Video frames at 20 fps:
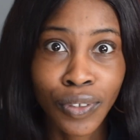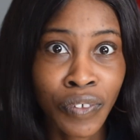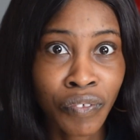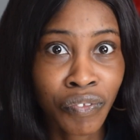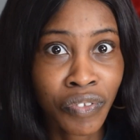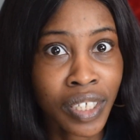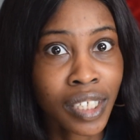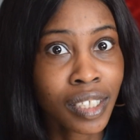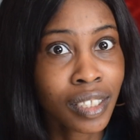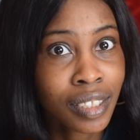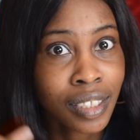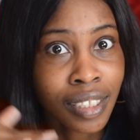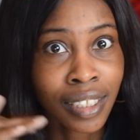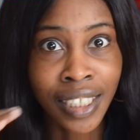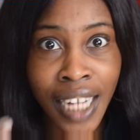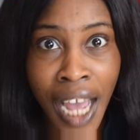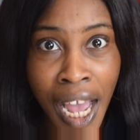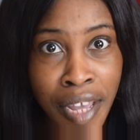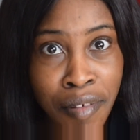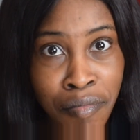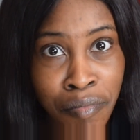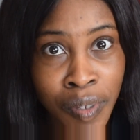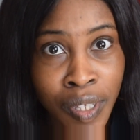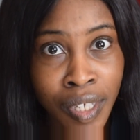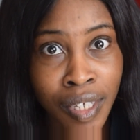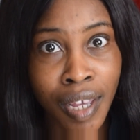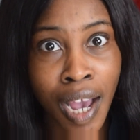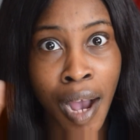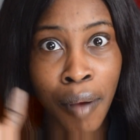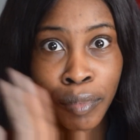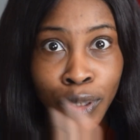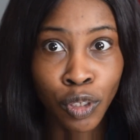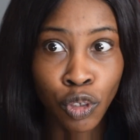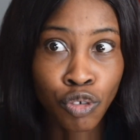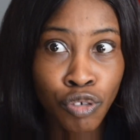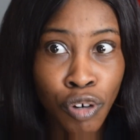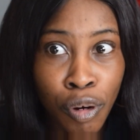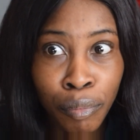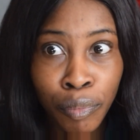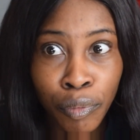If they deny me, I'm in
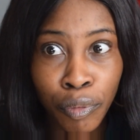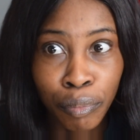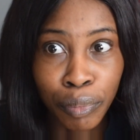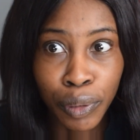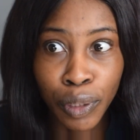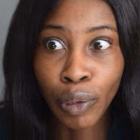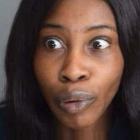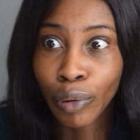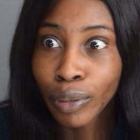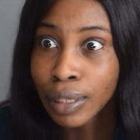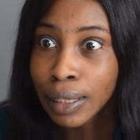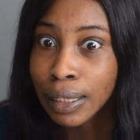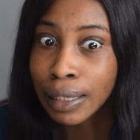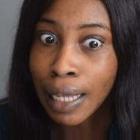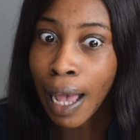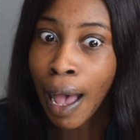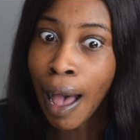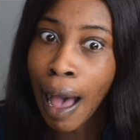trouble, because